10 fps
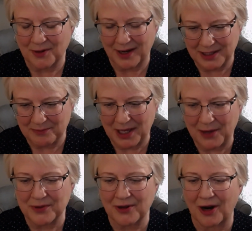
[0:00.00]
trying to
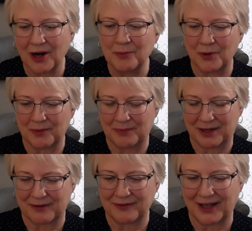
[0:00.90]
mate with cardboard
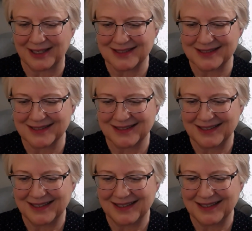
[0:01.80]
butterflies